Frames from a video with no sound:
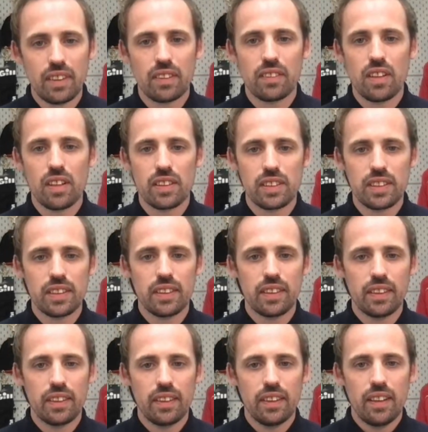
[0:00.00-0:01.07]
Nice.
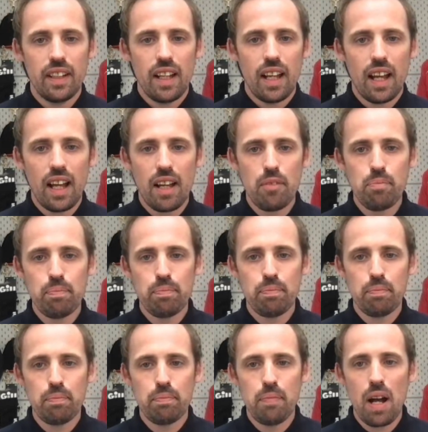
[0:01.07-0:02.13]

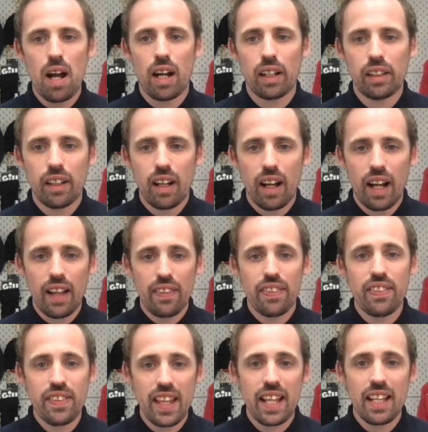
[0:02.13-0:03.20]
Mark, I
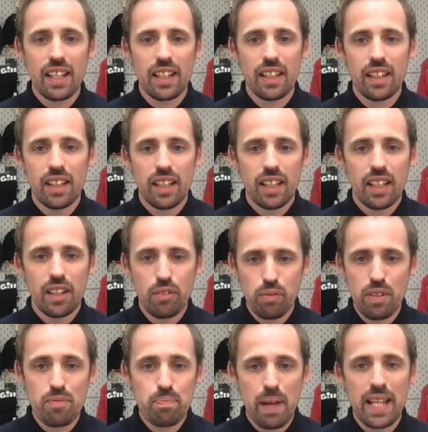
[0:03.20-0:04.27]
think
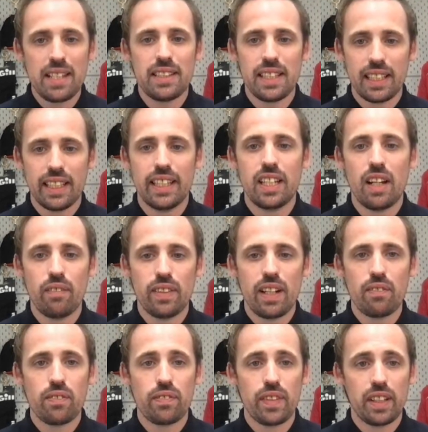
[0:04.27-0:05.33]
we've basically covered
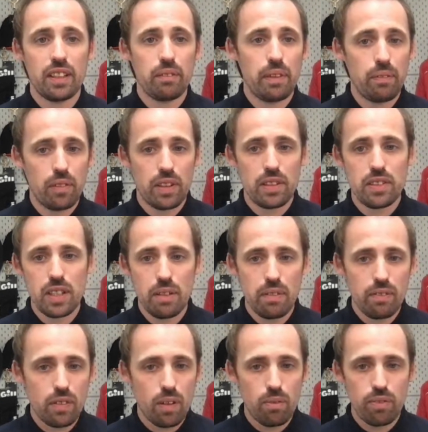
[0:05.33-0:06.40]
everything that we wanted to.
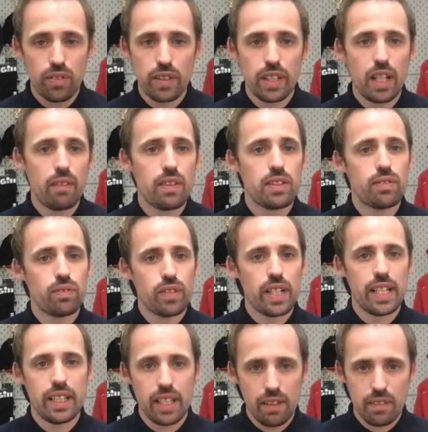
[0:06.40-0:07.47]
We've gone through the
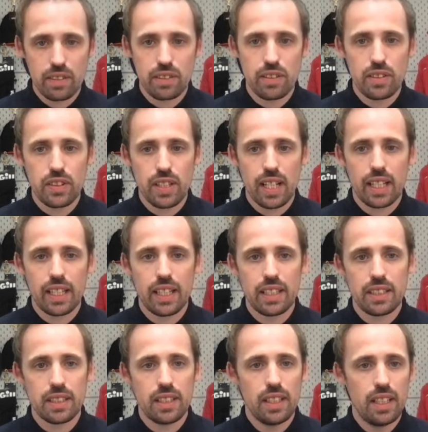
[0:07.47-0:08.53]
OS3, the OS2
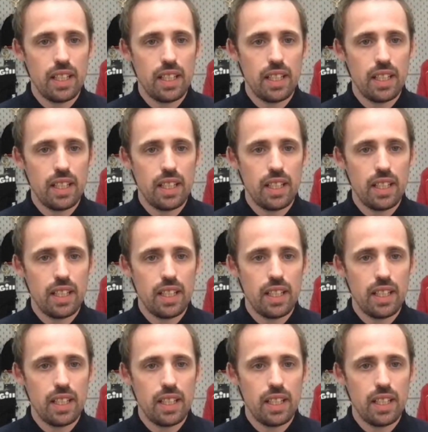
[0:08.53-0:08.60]
jackets.